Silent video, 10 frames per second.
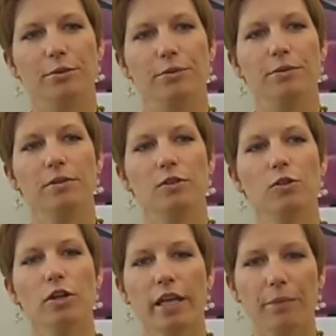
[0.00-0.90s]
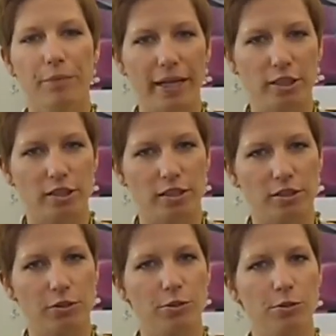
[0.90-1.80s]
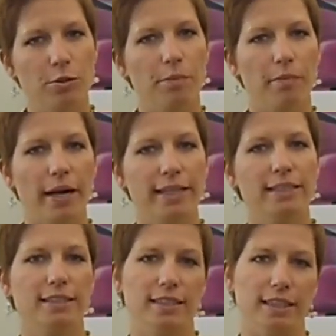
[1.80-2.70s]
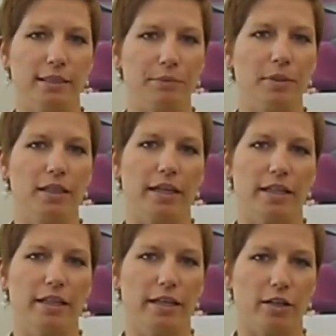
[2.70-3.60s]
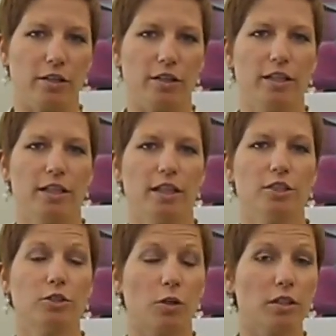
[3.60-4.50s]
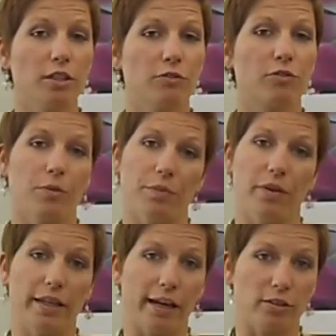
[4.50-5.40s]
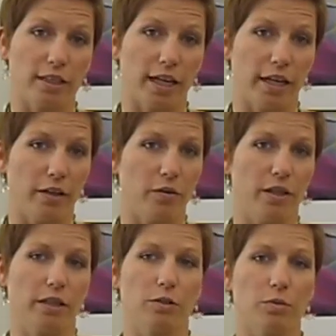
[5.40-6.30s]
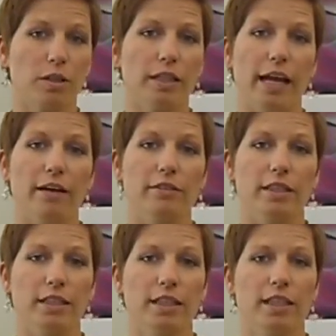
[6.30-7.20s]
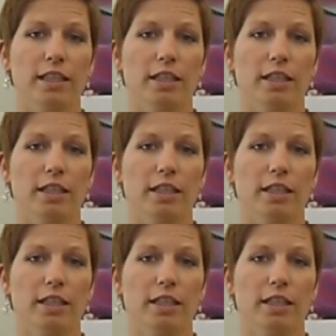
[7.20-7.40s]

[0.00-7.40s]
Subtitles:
to look at patients who might seem like they're struggling from the outside, or that they're really having,